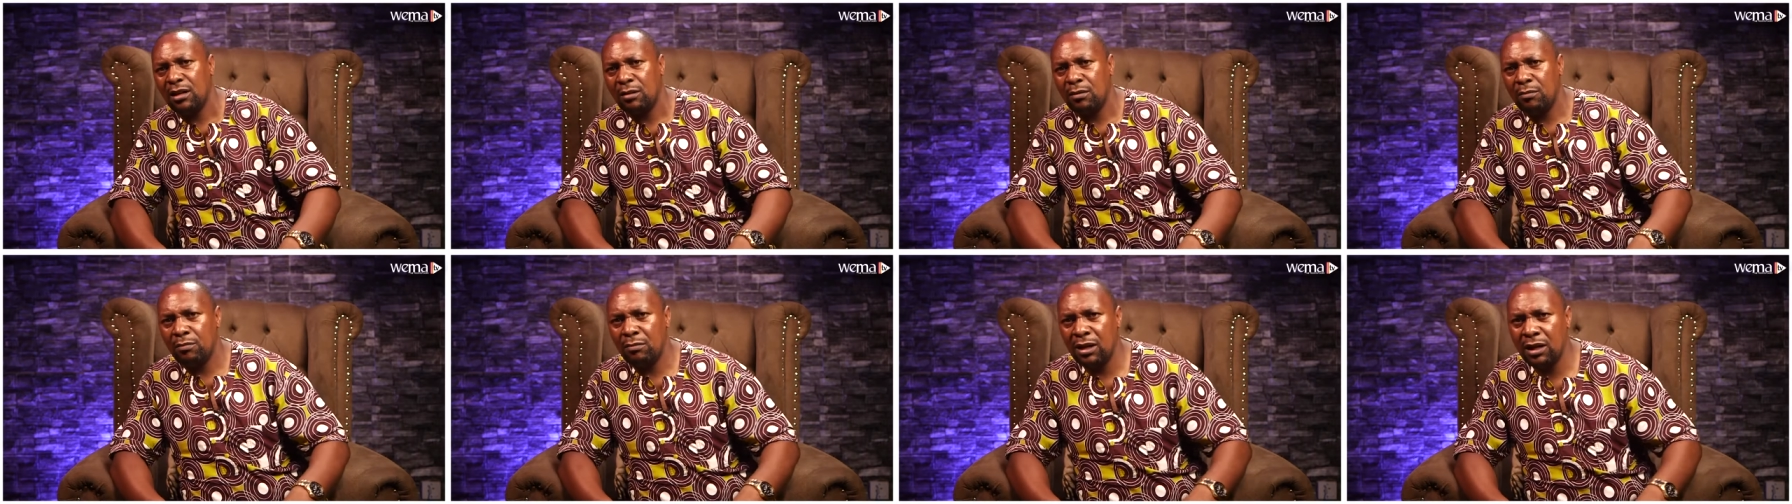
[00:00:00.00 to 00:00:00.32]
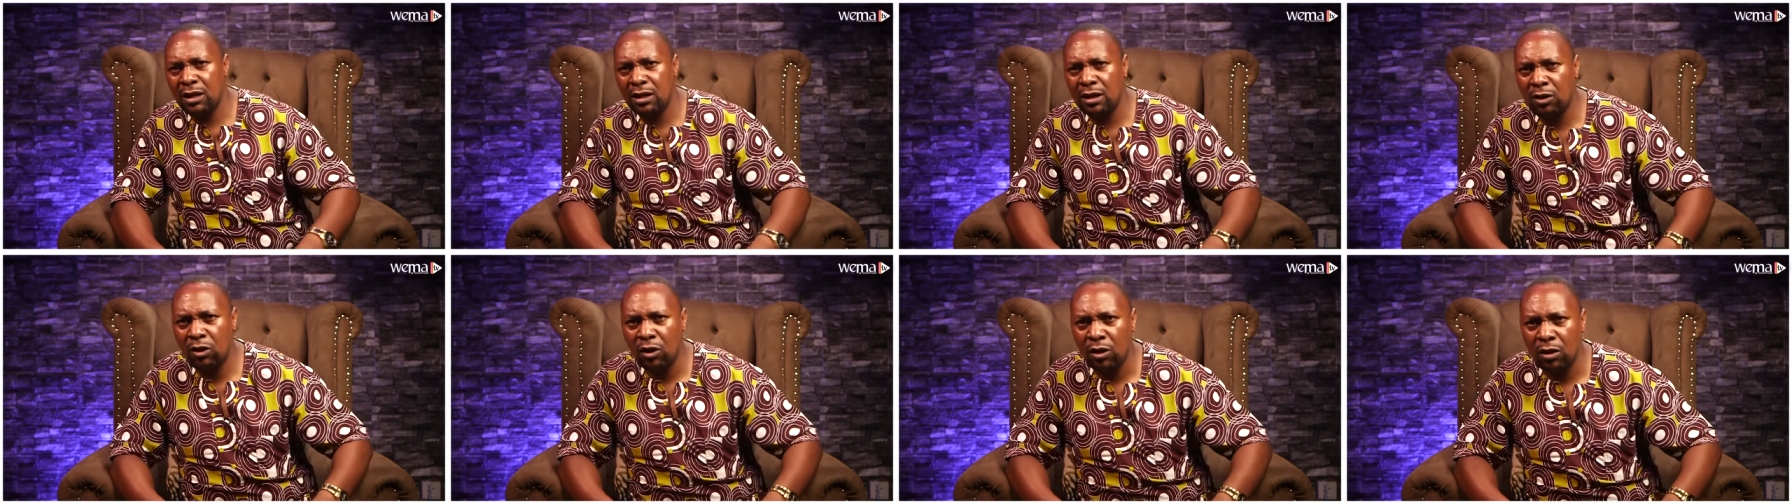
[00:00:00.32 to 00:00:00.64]

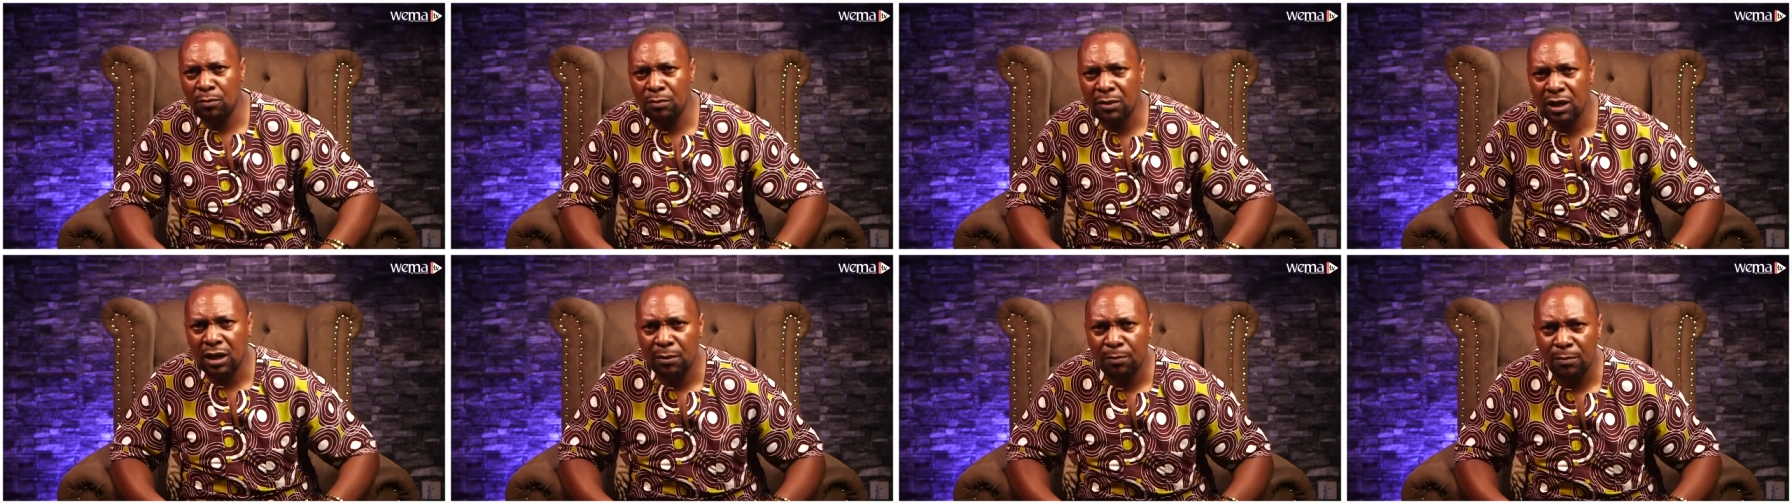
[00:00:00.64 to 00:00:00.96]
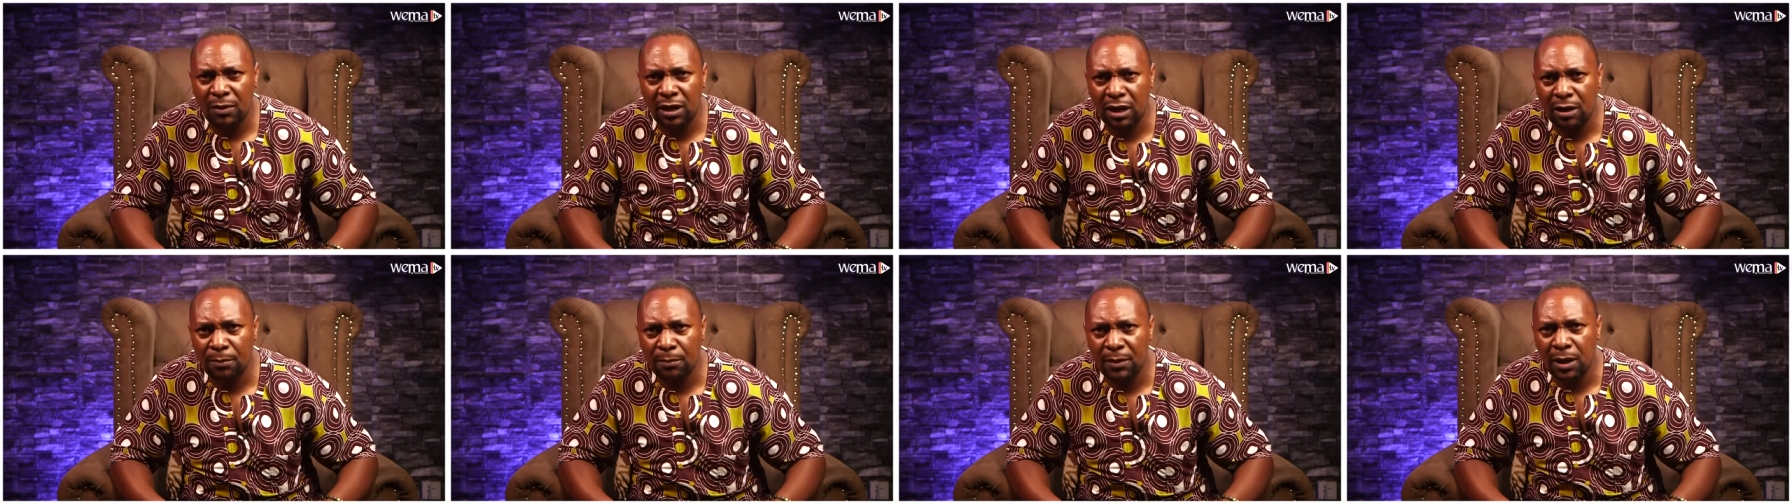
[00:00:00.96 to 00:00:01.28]
May God may
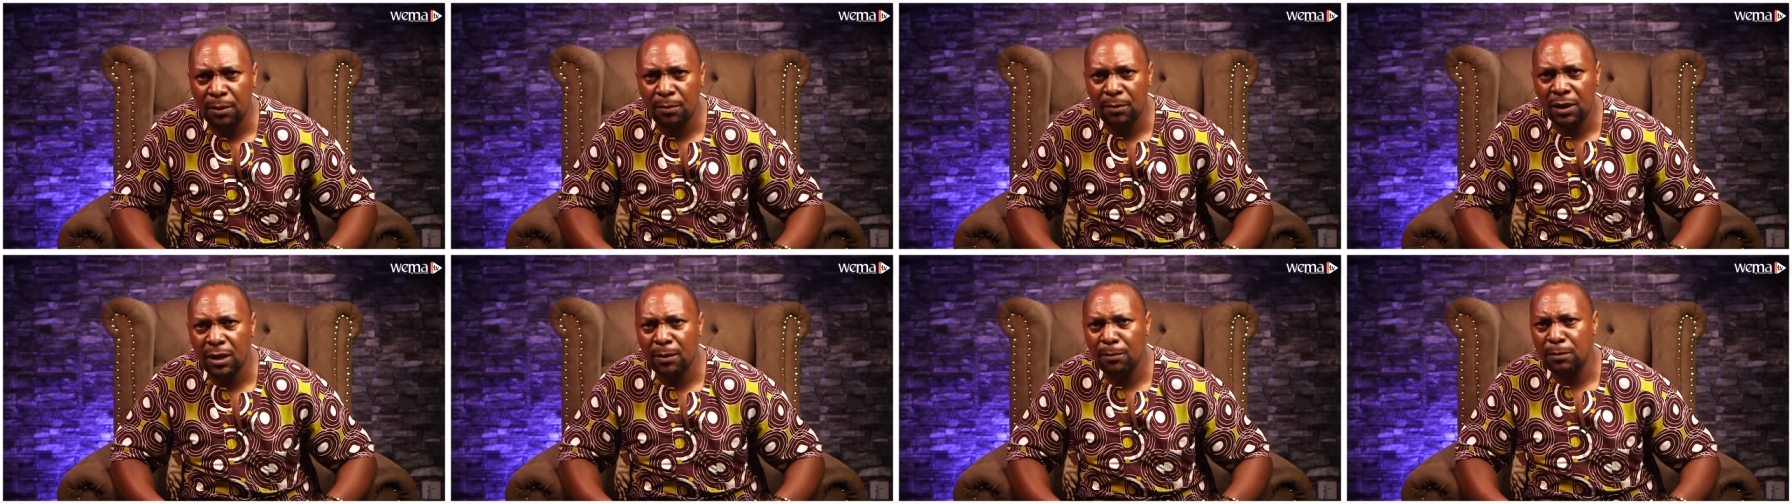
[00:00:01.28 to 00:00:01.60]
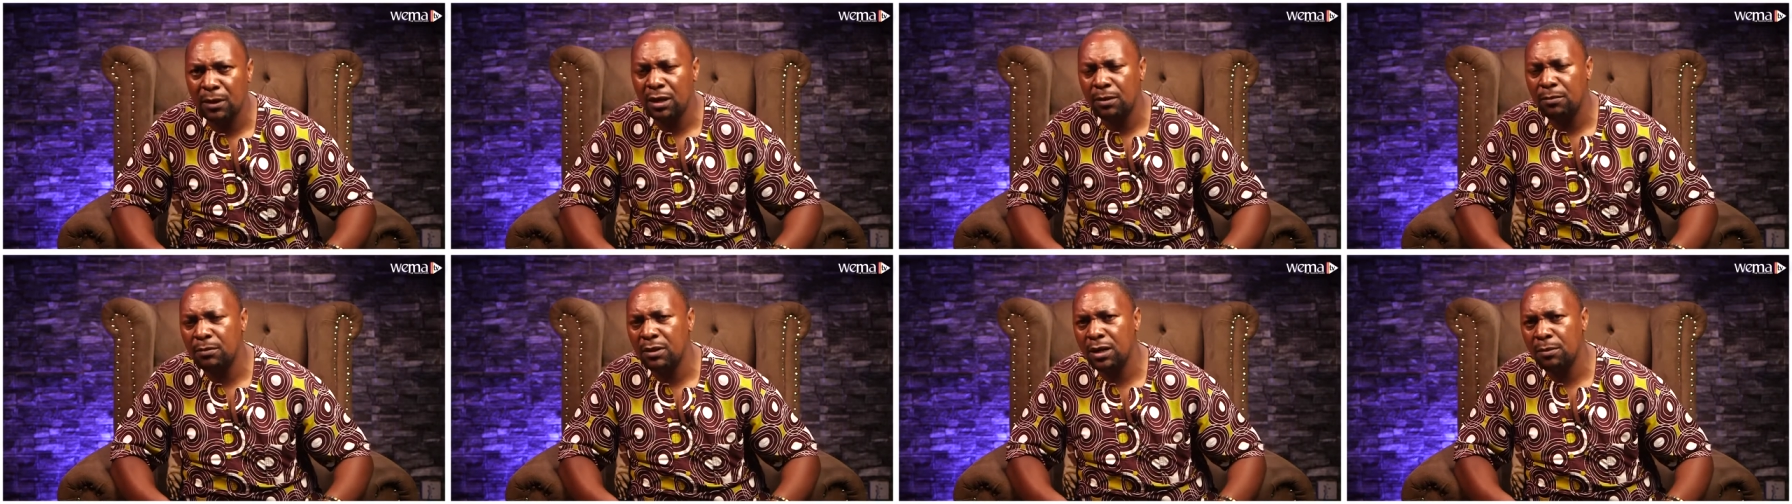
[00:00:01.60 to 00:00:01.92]
may may may
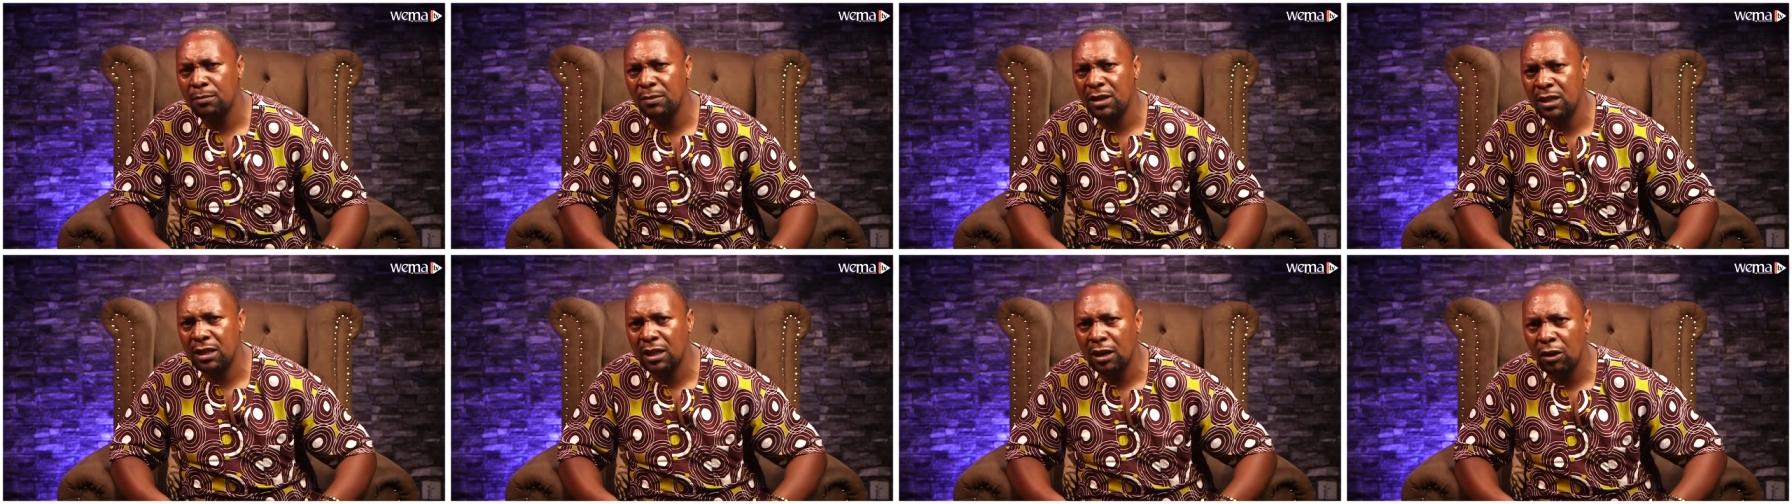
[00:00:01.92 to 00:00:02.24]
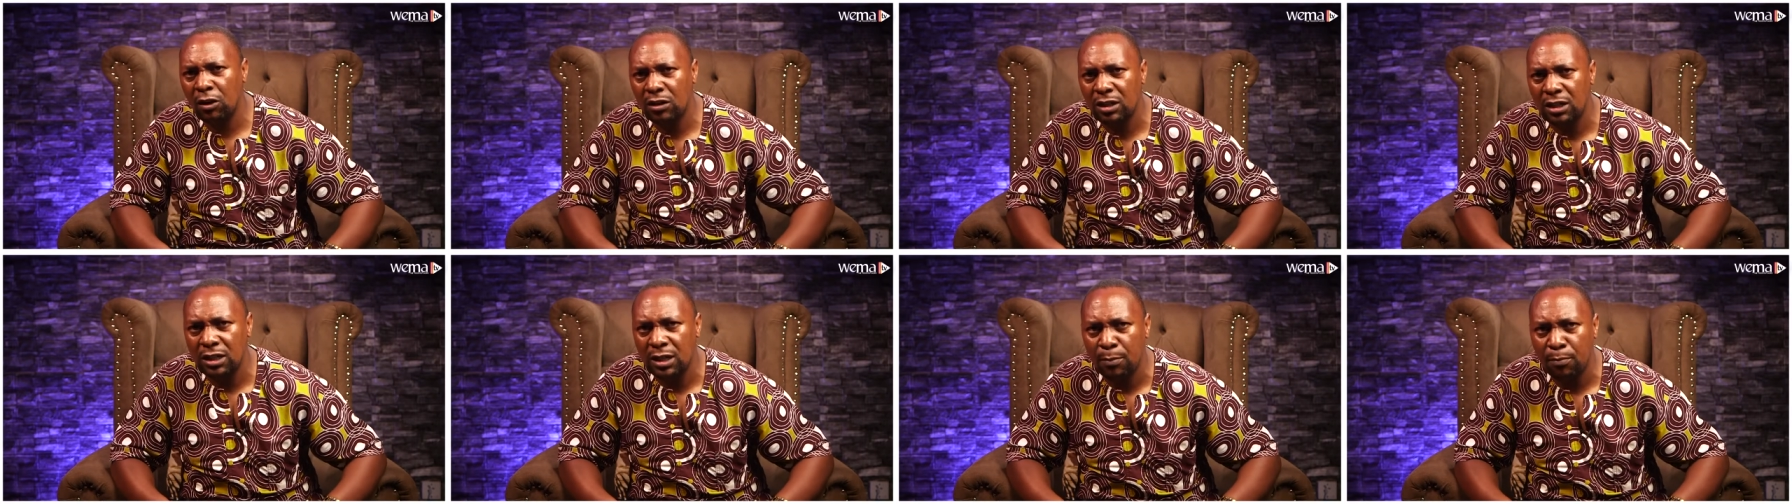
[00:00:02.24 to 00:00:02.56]
may, may the
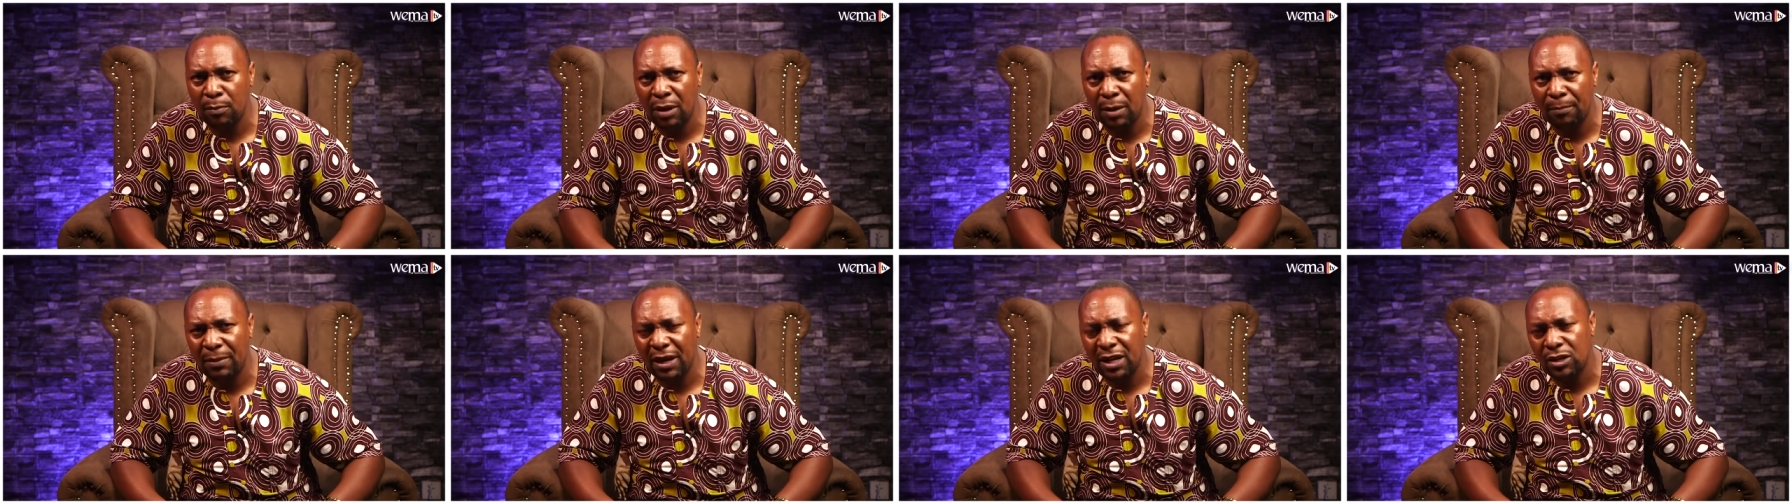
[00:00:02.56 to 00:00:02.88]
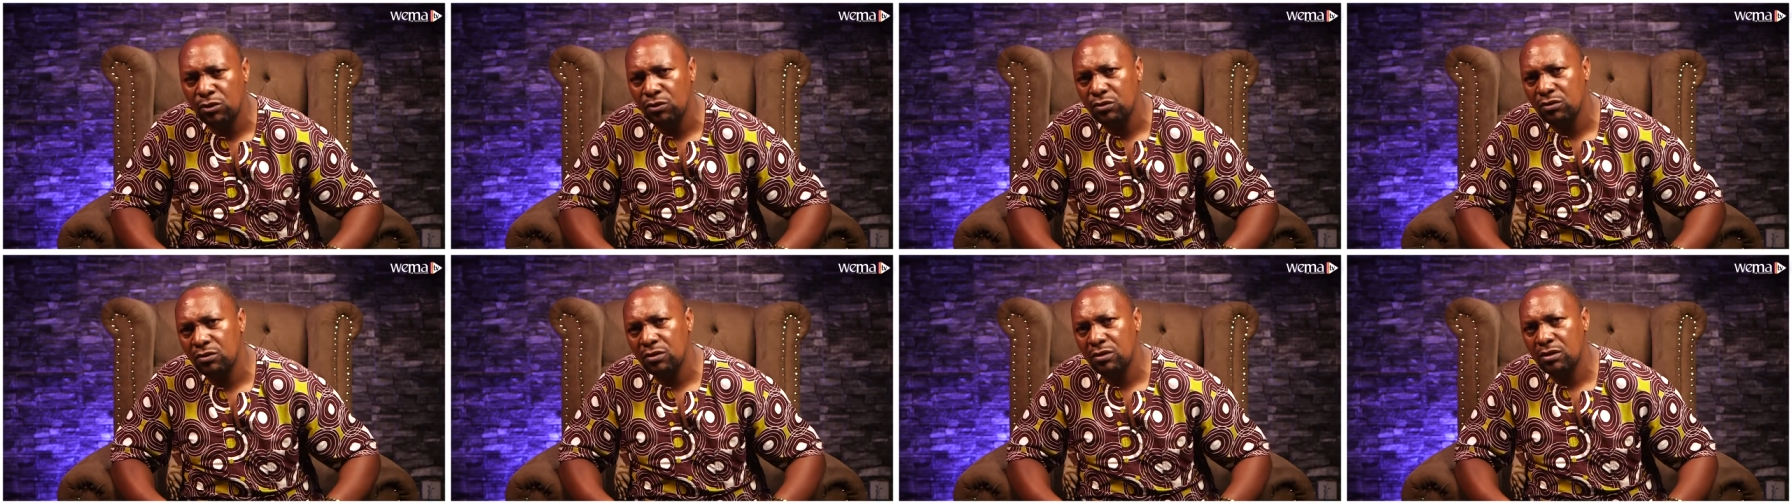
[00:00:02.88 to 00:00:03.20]
Lord remember
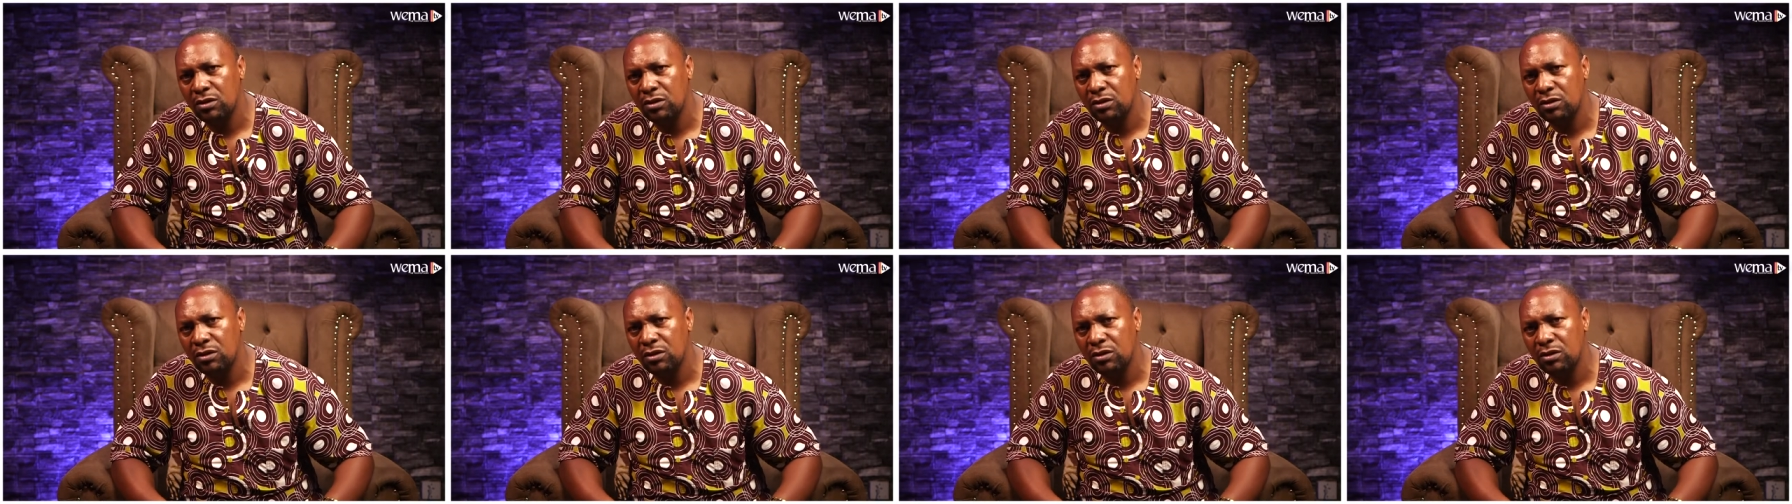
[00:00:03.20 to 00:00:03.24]
you.